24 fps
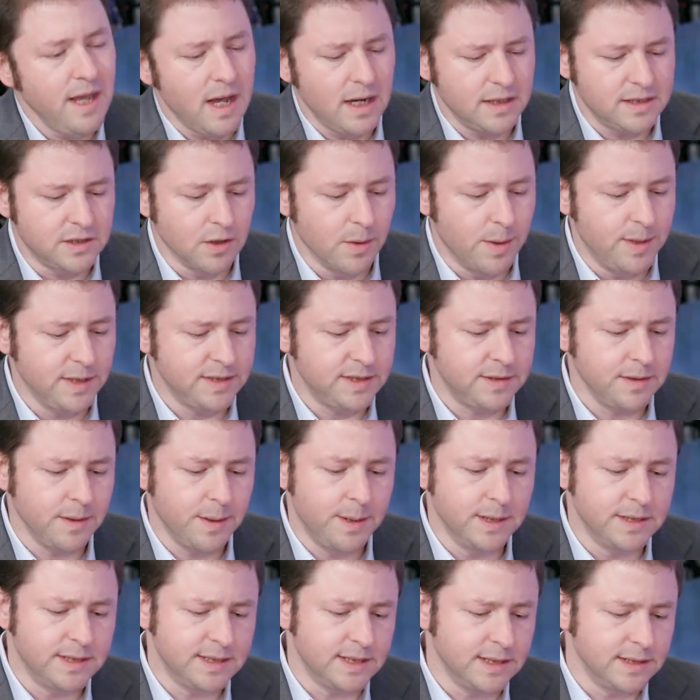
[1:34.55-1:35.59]
Yeah, so this
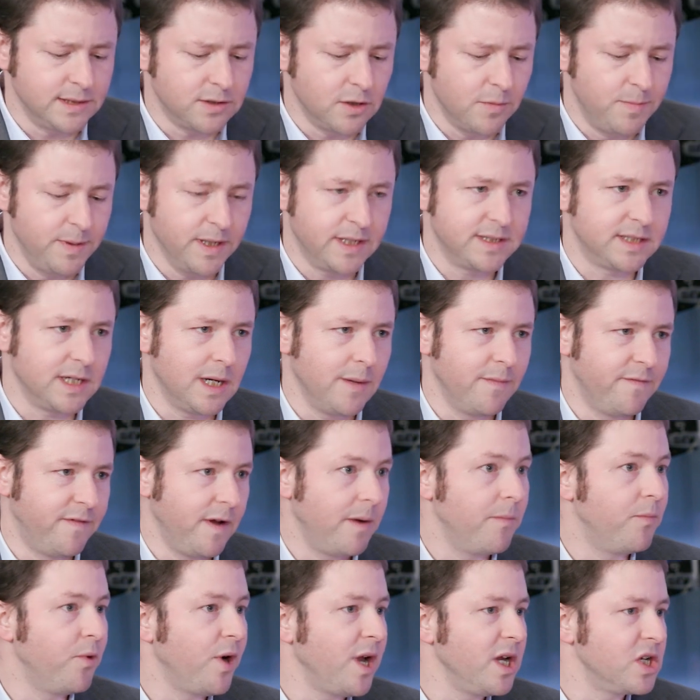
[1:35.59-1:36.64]
sensor picks up
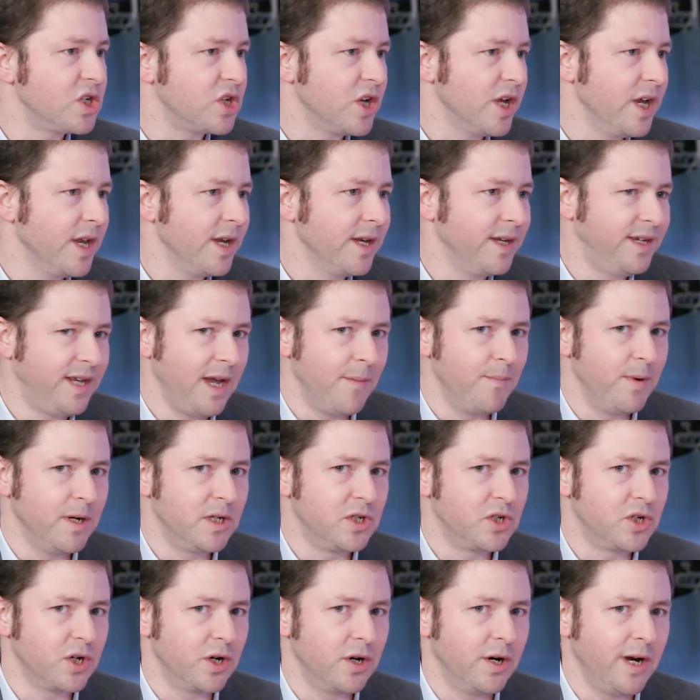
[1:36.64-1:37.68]
vibration,
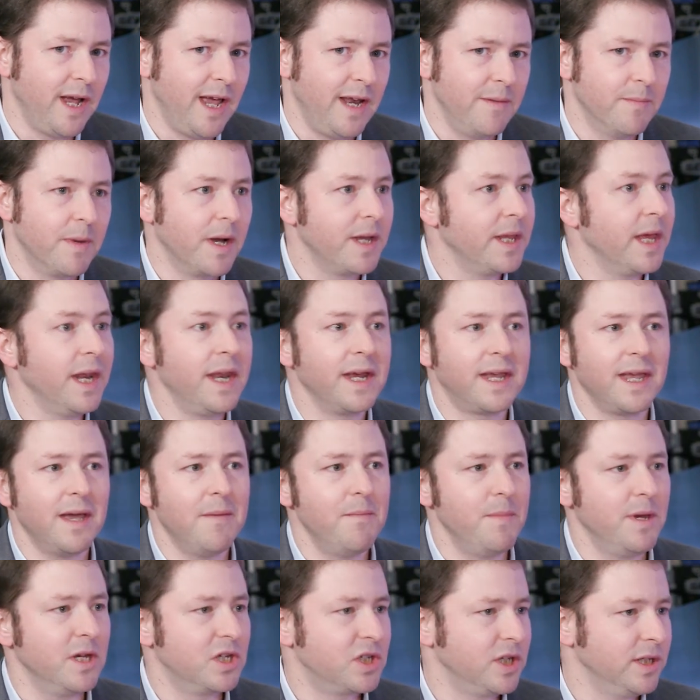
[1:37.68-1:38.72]
temperature, and magnetic
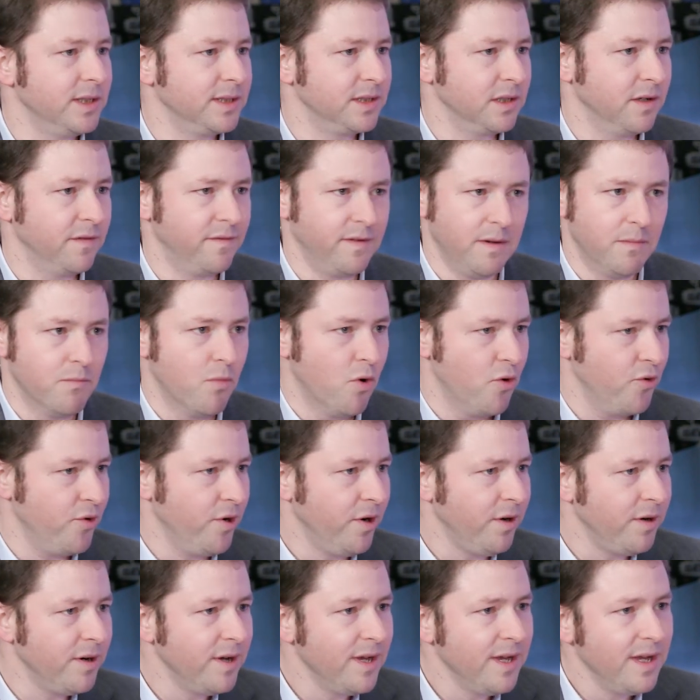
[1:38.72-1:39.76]
emissions of a
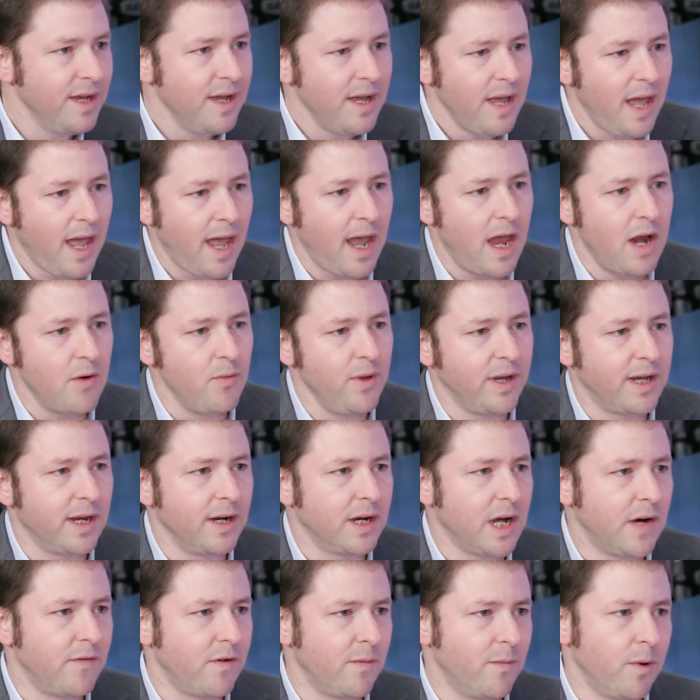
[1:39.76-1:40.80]
motor. And we
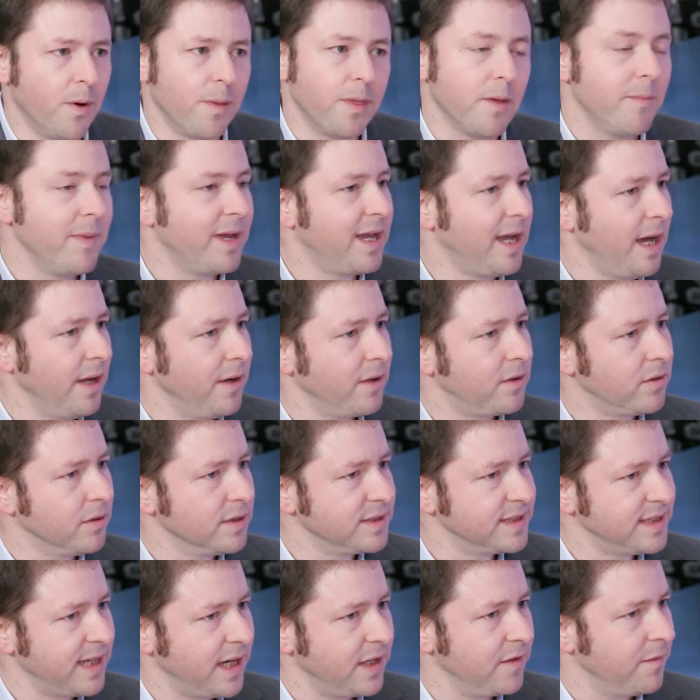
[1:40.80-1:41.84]
can cover both the
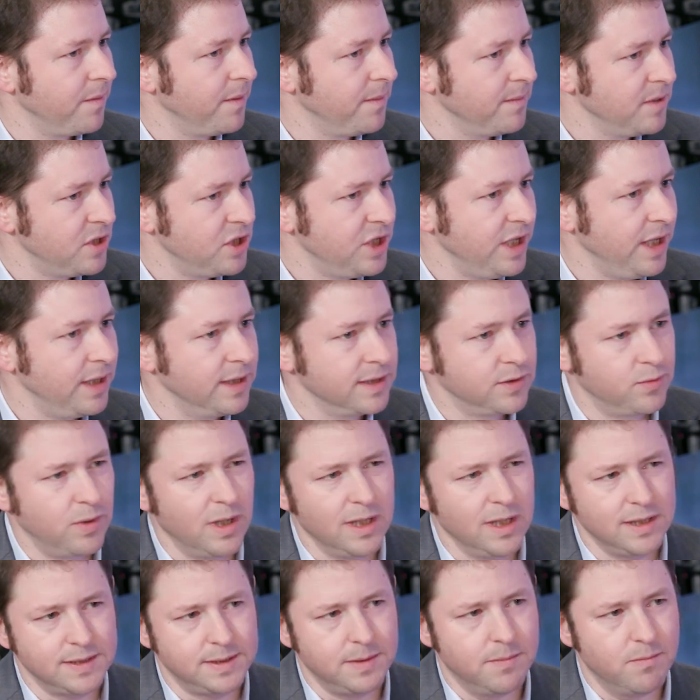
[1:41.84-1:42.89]
mechanical side of the machine as
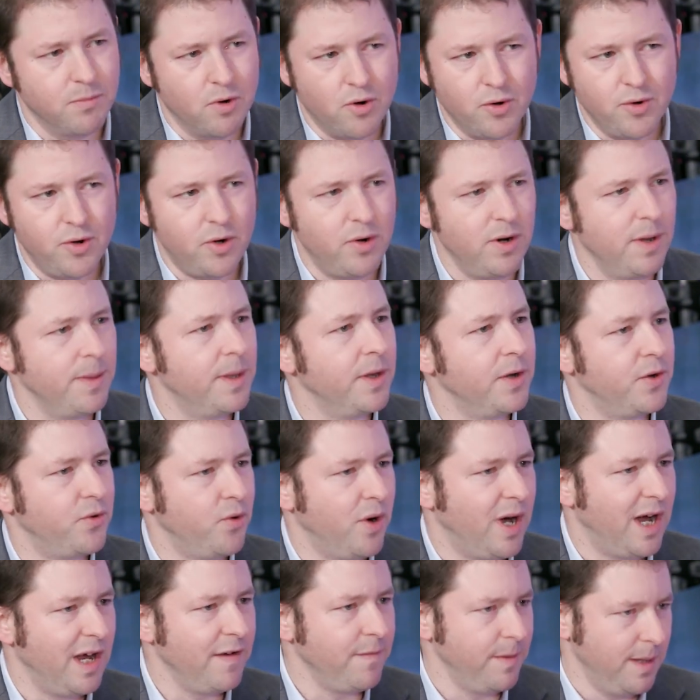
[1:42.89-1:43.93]
well as the motor and the
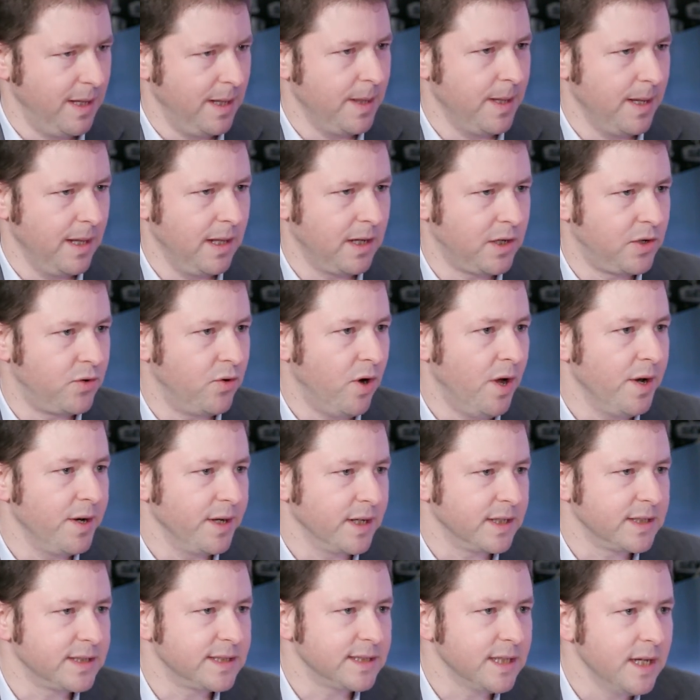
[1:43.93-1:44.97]
drive, the
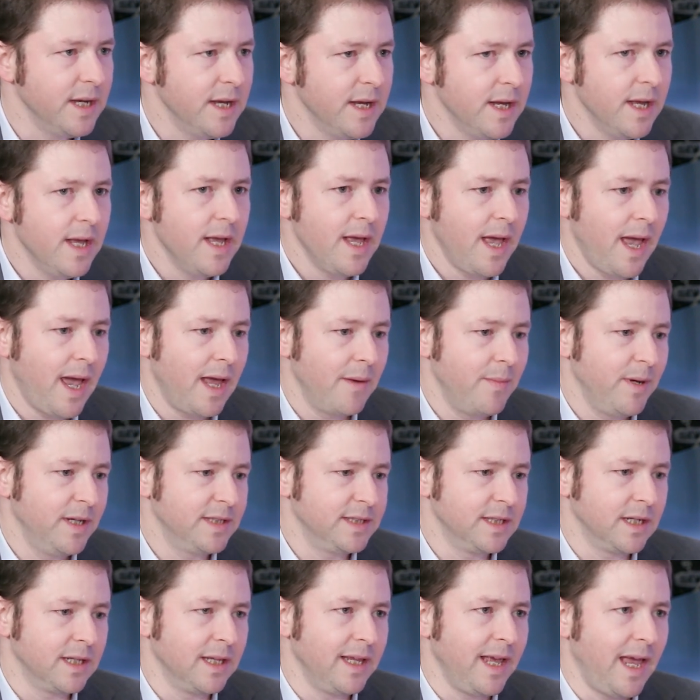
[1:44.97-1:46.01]
electronics. And
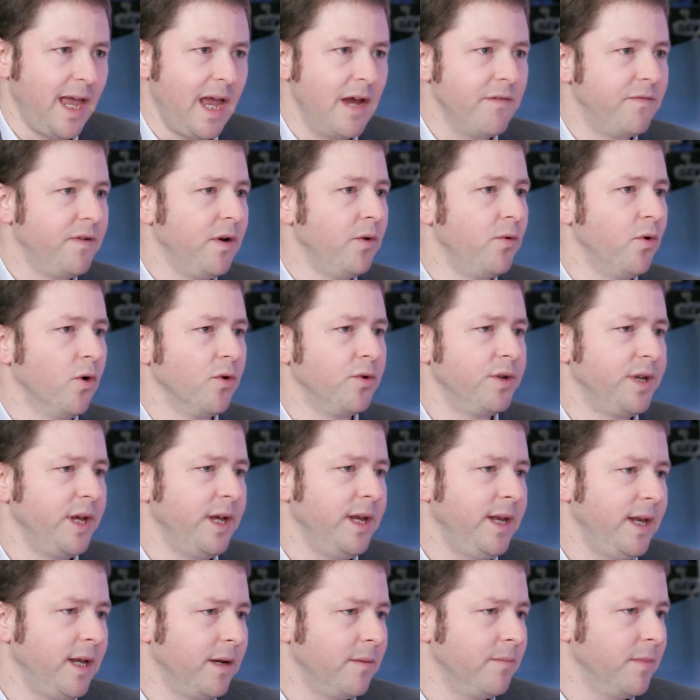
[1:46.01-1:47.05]
basically every
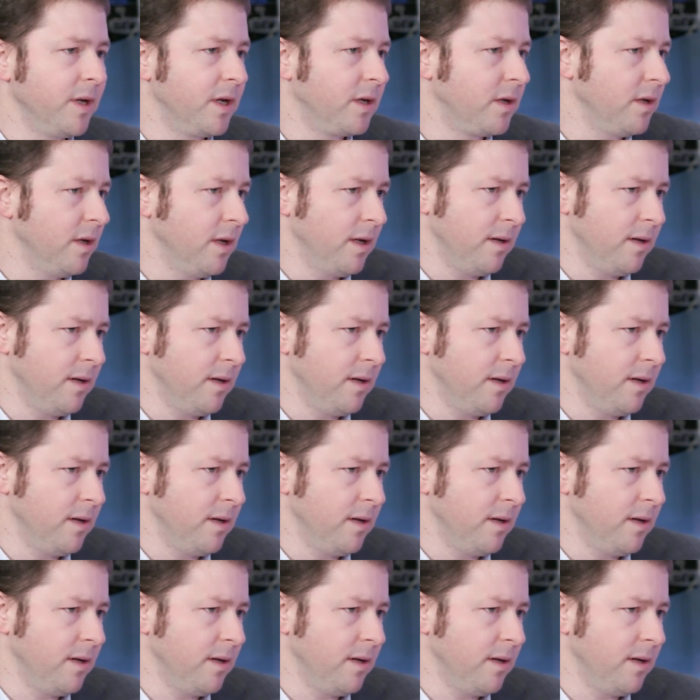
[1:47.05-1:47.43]
rotating